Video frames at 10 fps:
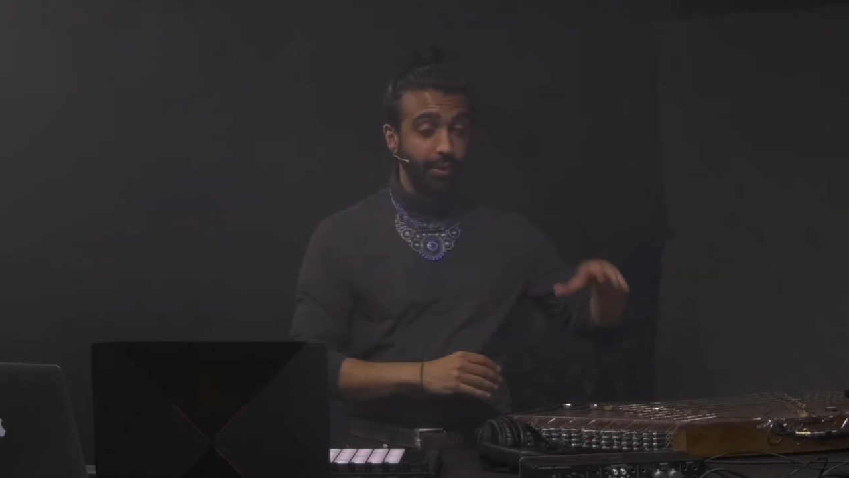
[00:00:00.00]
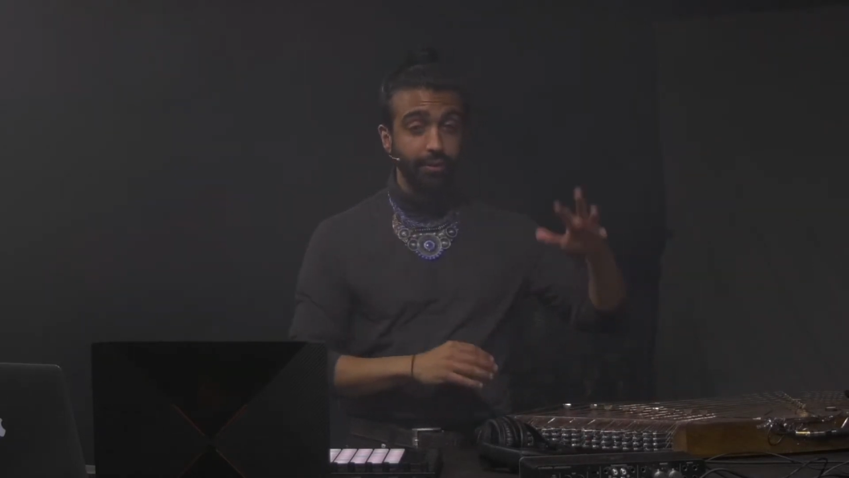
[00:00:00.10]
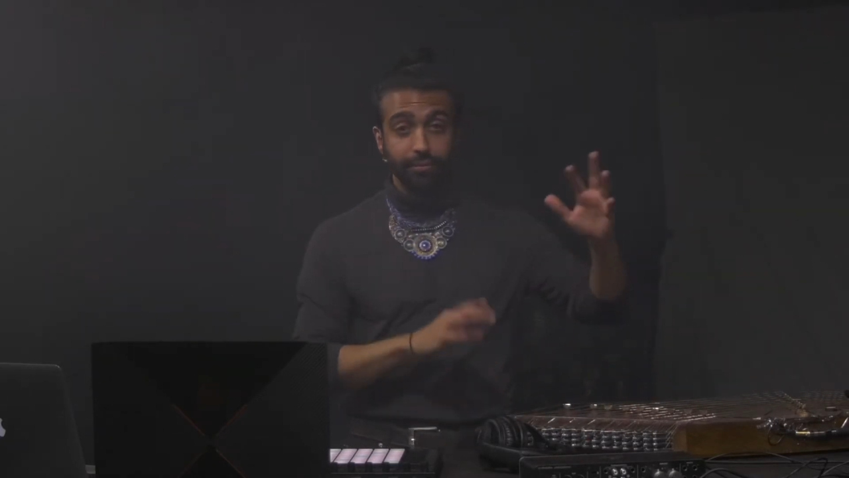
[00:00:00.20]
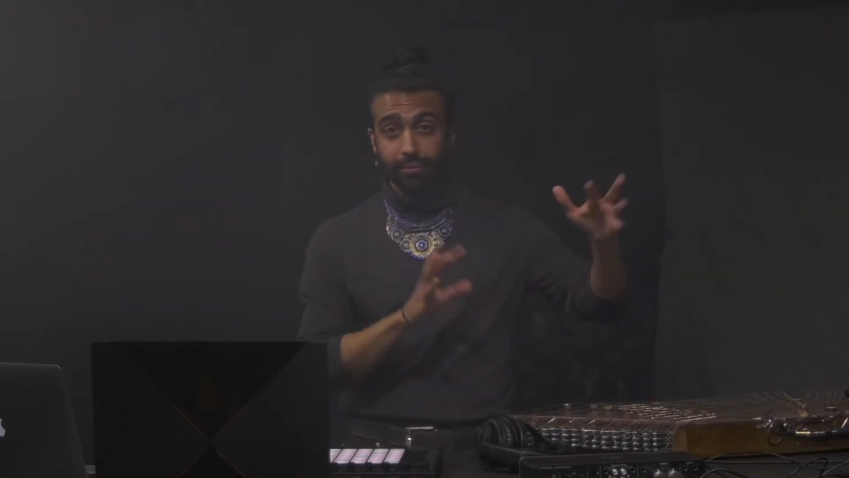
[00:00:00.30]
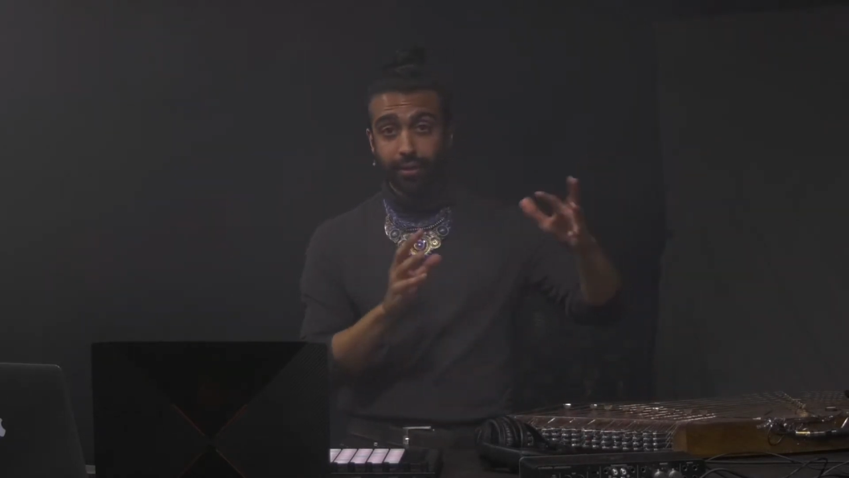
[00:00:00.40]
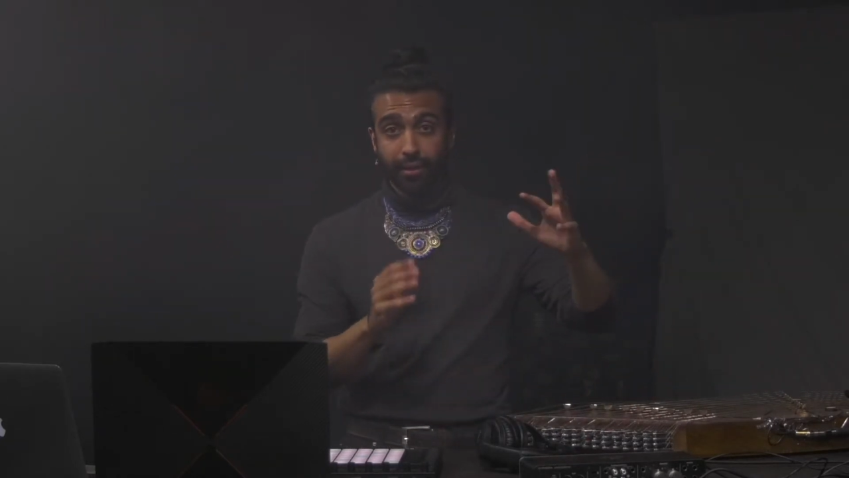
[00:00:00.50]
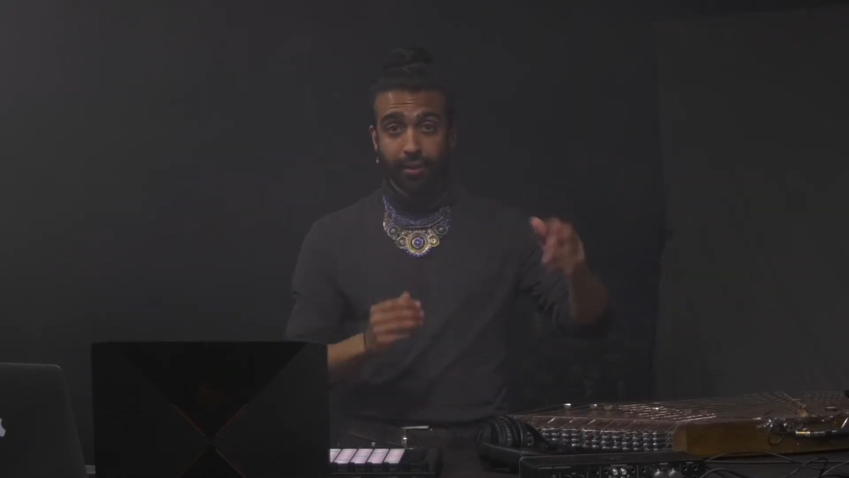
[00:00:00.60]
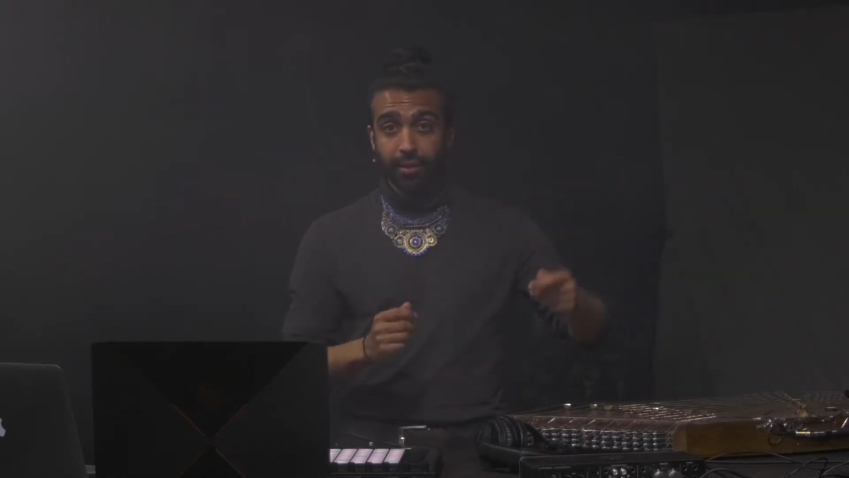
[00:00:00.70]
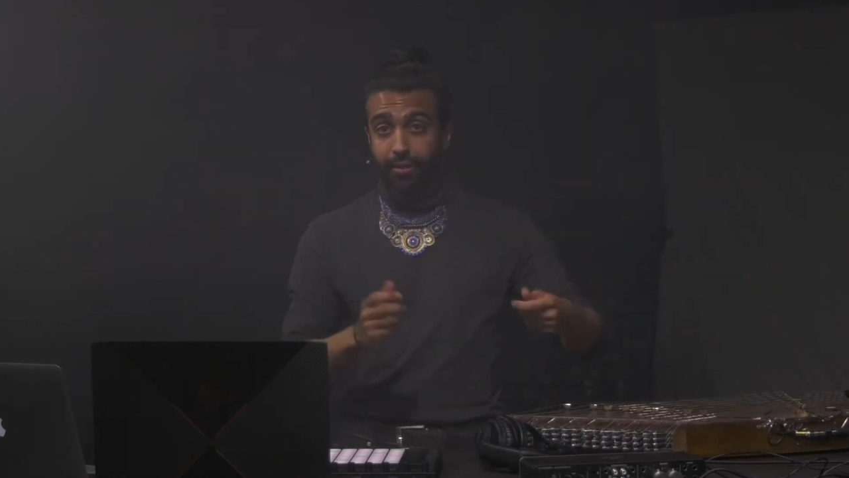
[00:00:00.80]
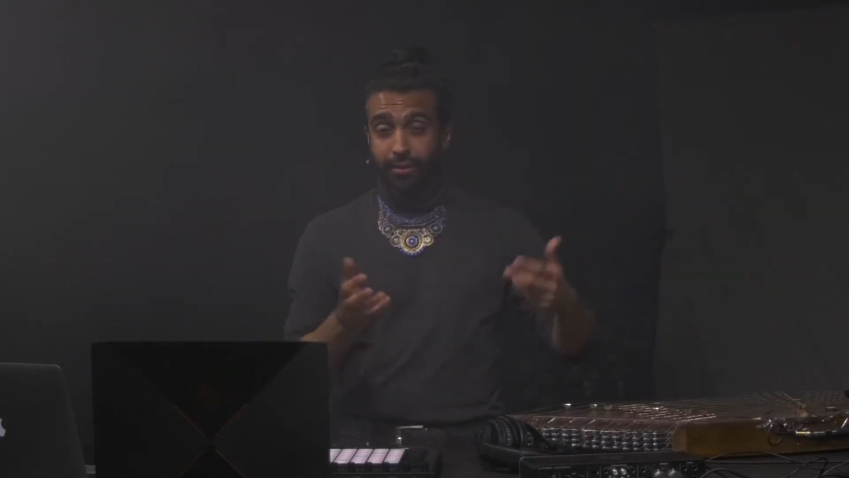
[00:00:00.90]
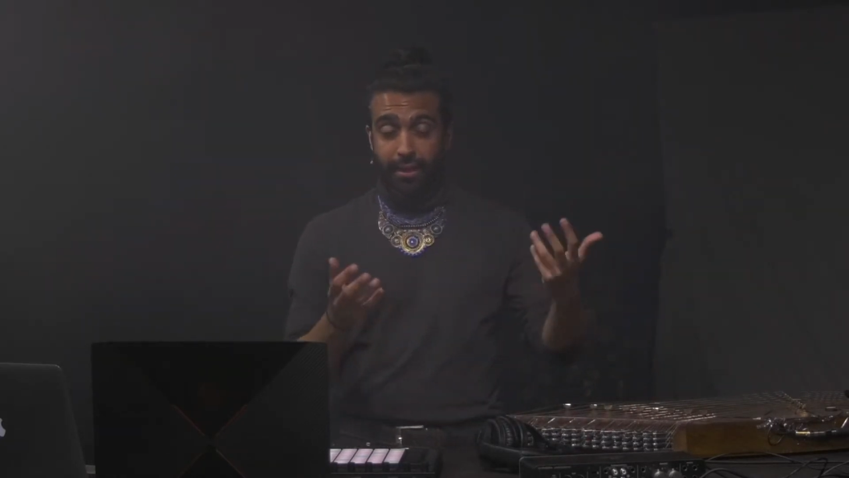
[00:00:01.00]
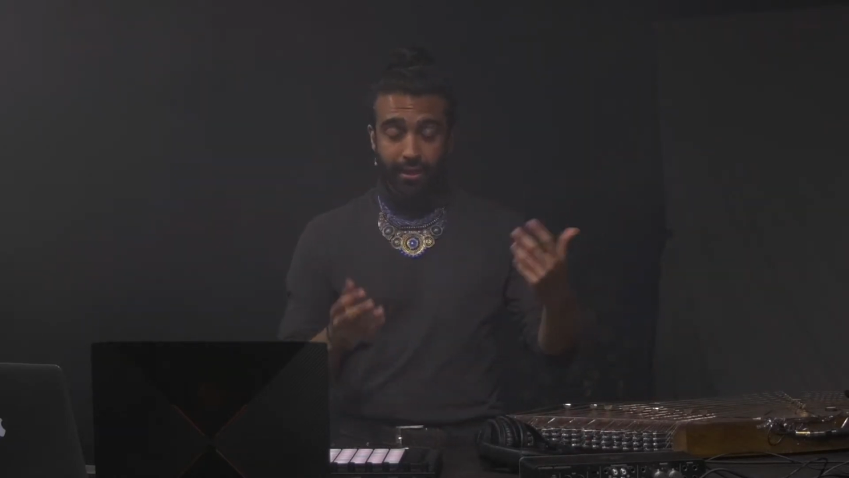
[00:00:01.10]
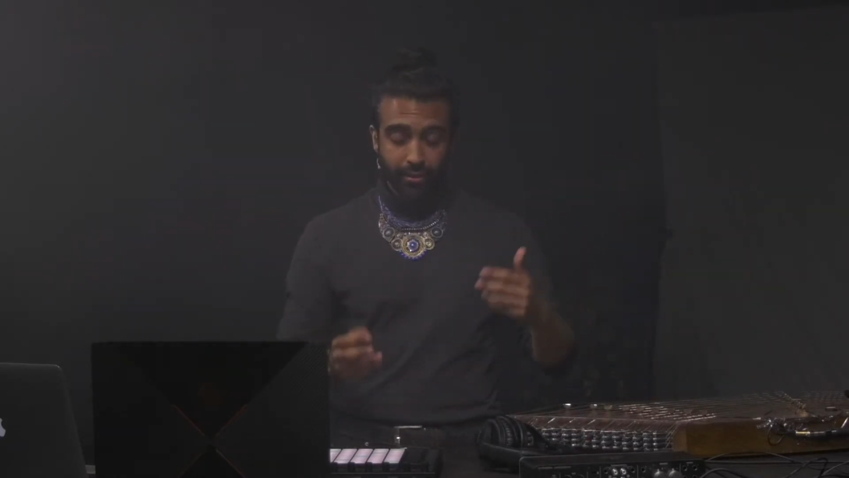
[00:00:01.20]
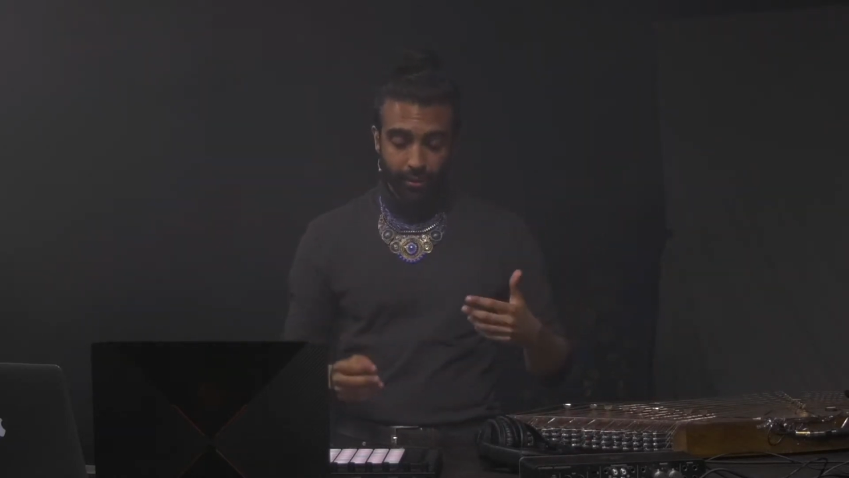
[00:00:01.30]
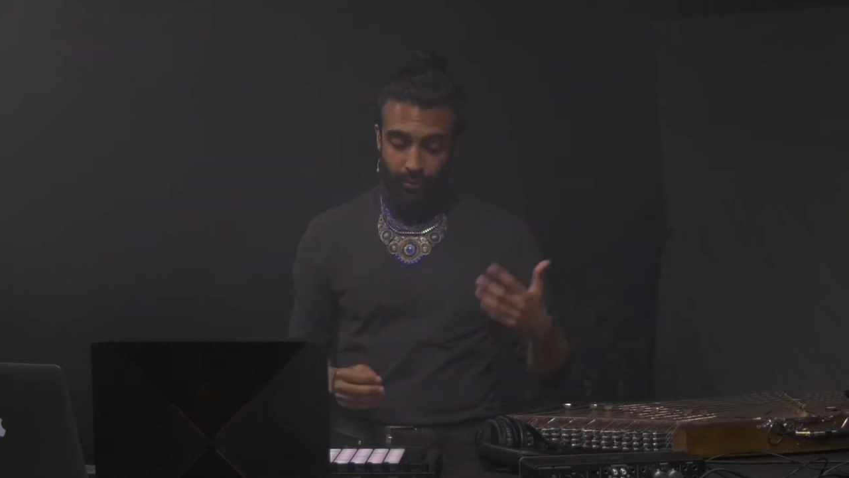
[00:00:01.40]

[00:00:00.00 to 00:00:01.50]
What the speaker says: And yeah, you know,